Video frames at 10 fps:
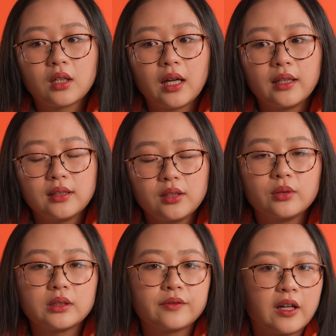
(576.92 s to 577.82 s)

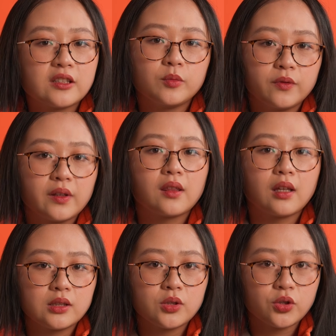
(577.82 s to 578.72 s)
continuous fast-moving
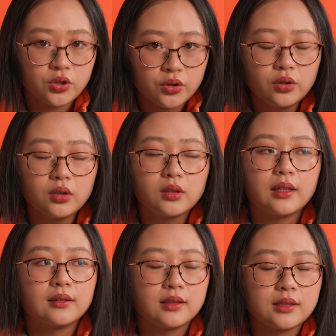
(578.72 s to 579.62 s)
things to shoot,
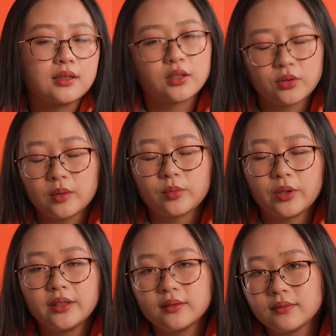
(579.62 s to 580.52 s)
then this is a good
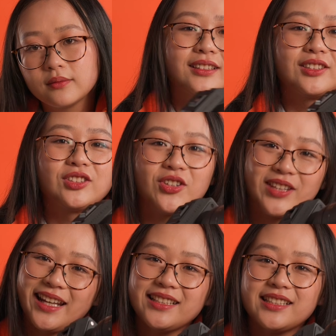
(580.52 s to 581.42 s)
upgrade. So
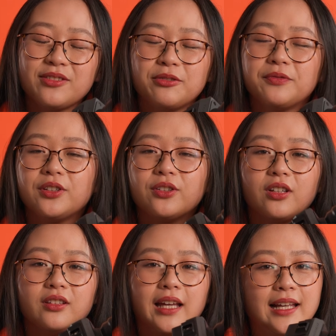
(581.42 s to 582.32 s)
that is a review
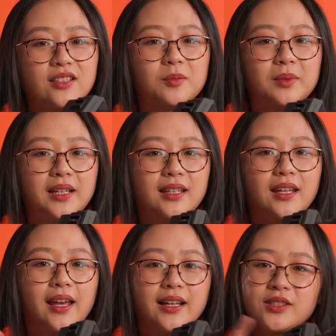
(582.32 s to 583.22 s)
on the Hasselblad
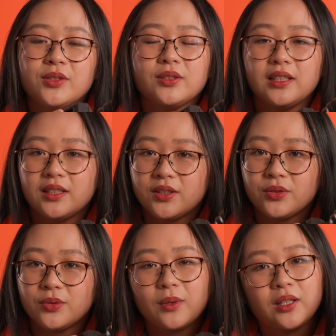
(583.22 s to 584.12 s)

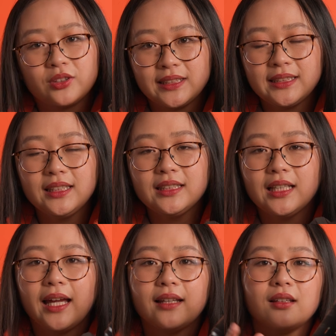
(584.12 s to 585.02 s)
X2DII 100c
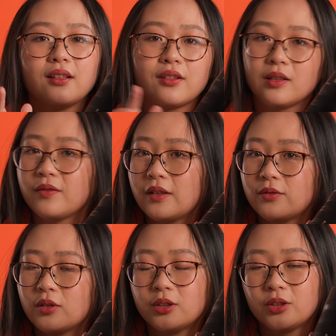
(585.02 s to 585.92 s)
and the
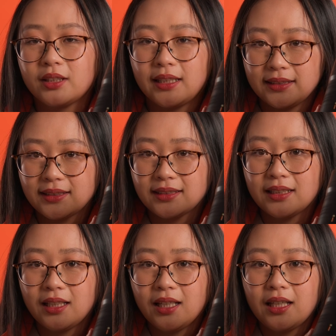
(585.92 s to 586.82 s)
35-100 lens.
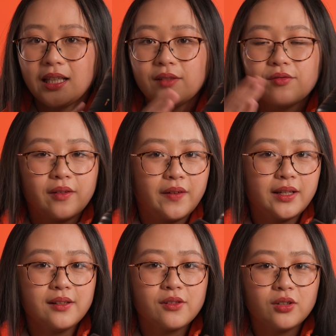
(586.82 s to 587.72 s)
If you have
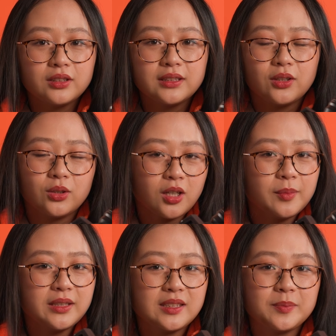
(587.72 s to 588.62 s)
any thoughts or
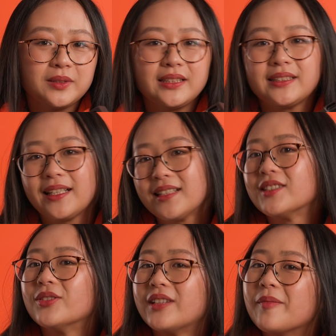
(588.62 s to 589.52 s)
comments, please let us
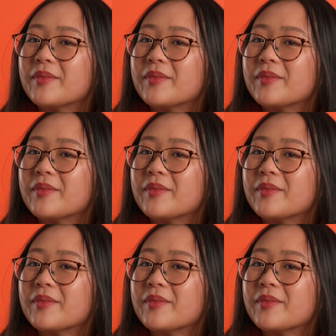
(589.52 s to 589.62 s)
know down